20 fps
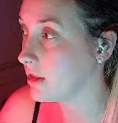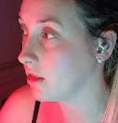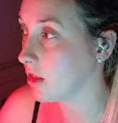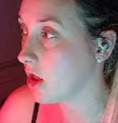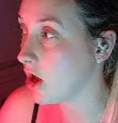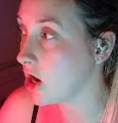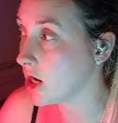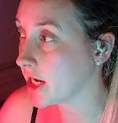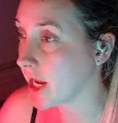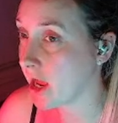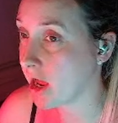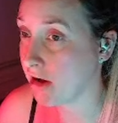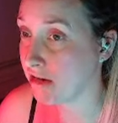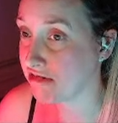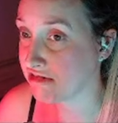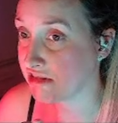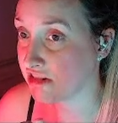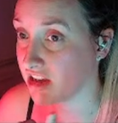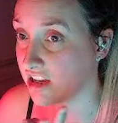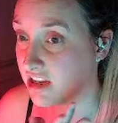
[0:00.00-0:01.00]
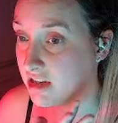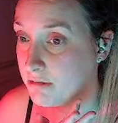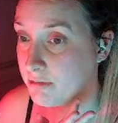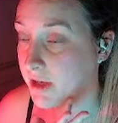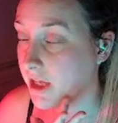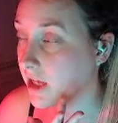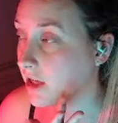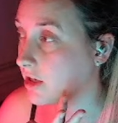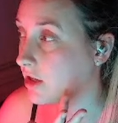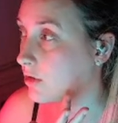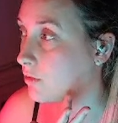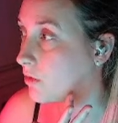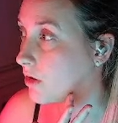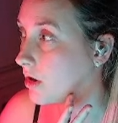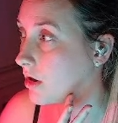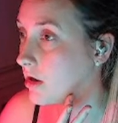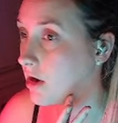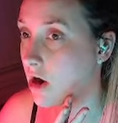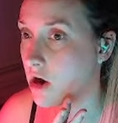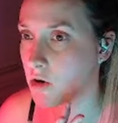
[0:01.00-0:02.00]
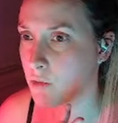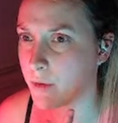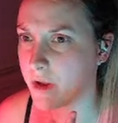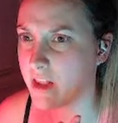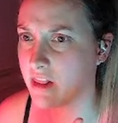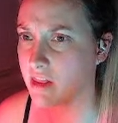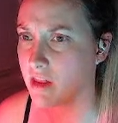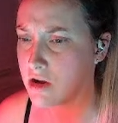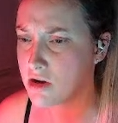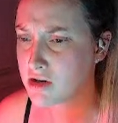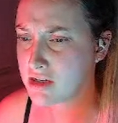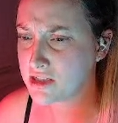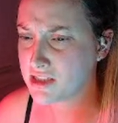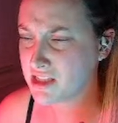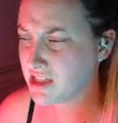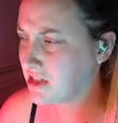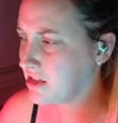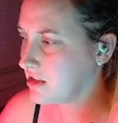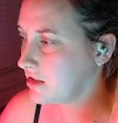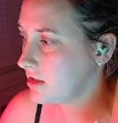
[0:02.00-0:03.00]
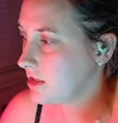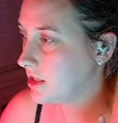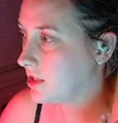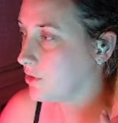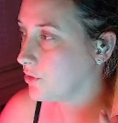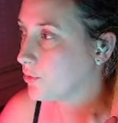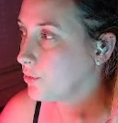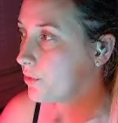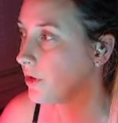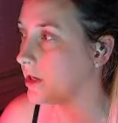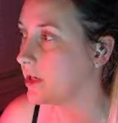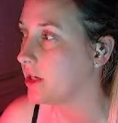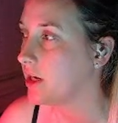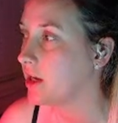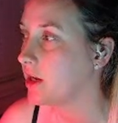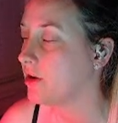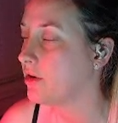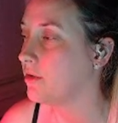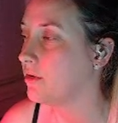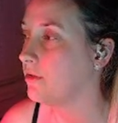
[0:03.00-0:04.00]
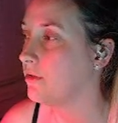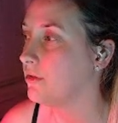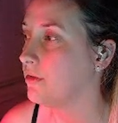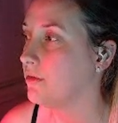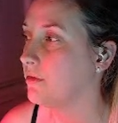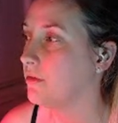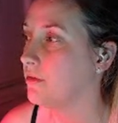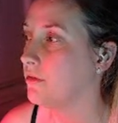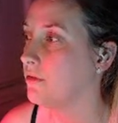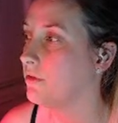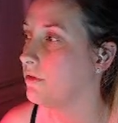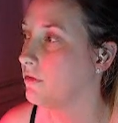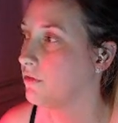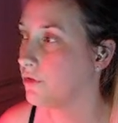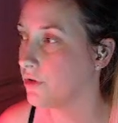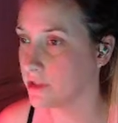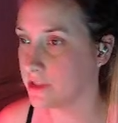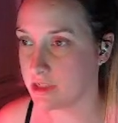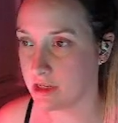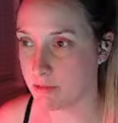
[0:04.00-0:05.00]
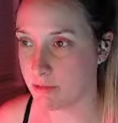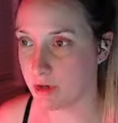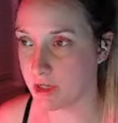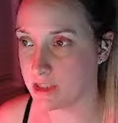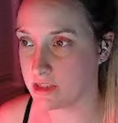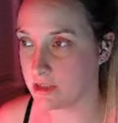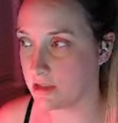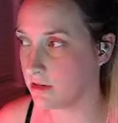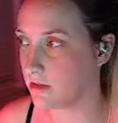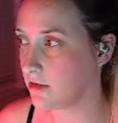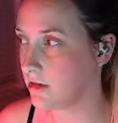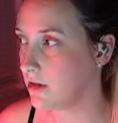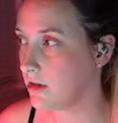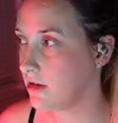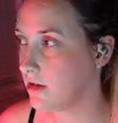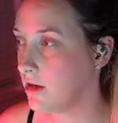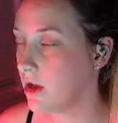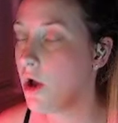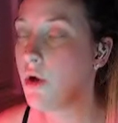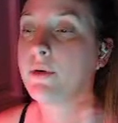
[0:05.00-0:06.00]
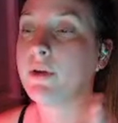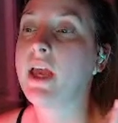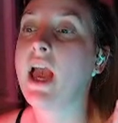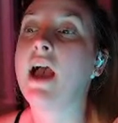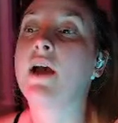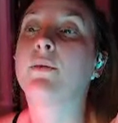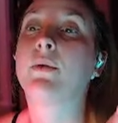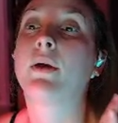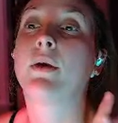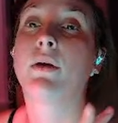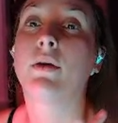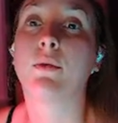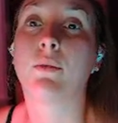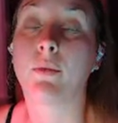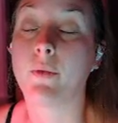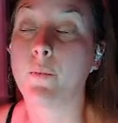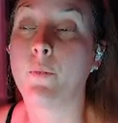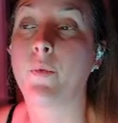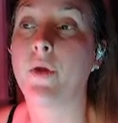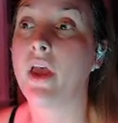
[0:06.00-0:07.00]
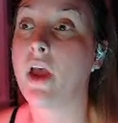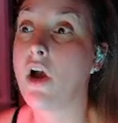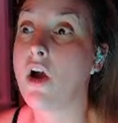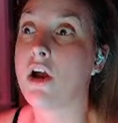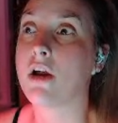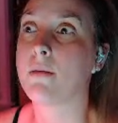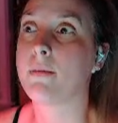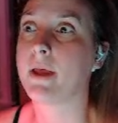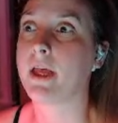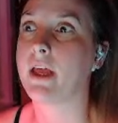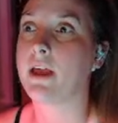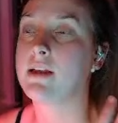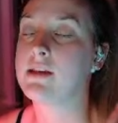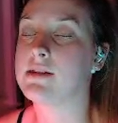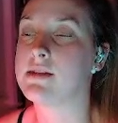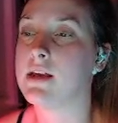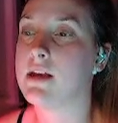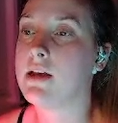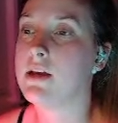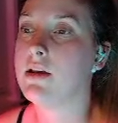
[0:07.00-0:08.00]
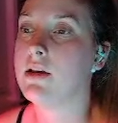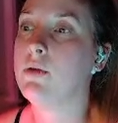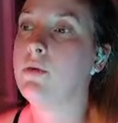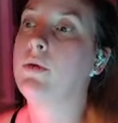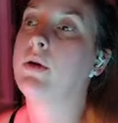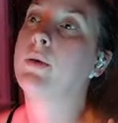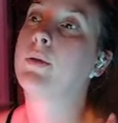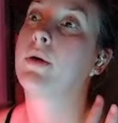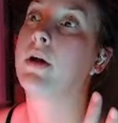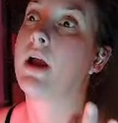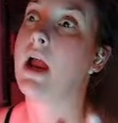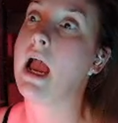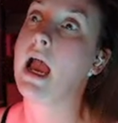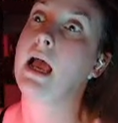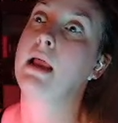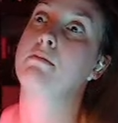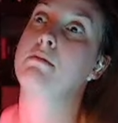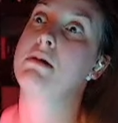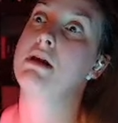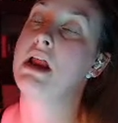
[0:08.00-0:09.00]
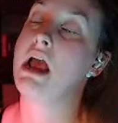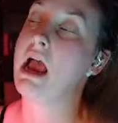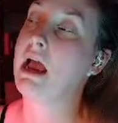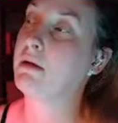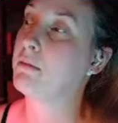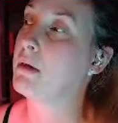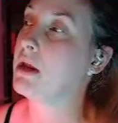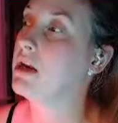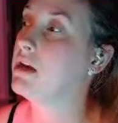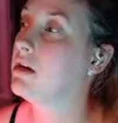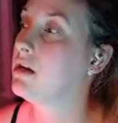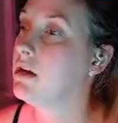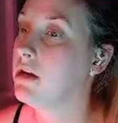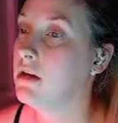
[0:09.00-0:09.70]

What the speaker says: log out could be a good word. Are we logged in right now? For some reason. Oh yeah, we are, because we were admin.